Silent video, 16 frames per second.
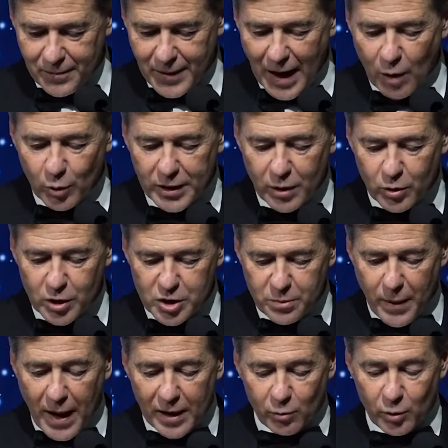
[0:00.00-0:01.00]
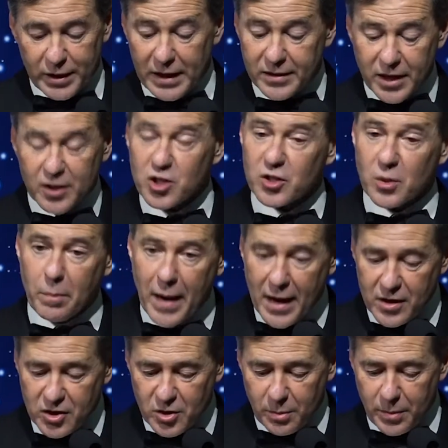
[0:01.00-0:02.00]
How would they respond when they touched a
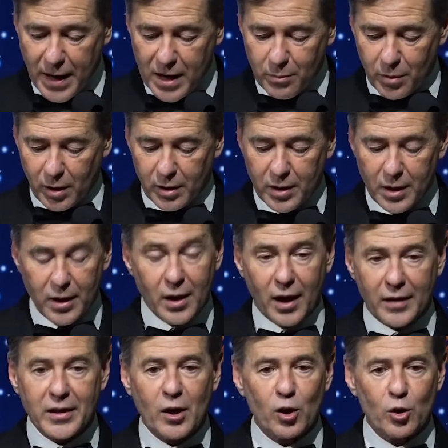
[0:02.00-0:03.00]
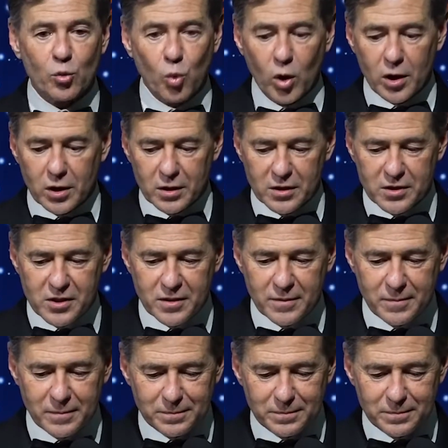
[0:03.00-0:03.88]
pen to paper and they heard words?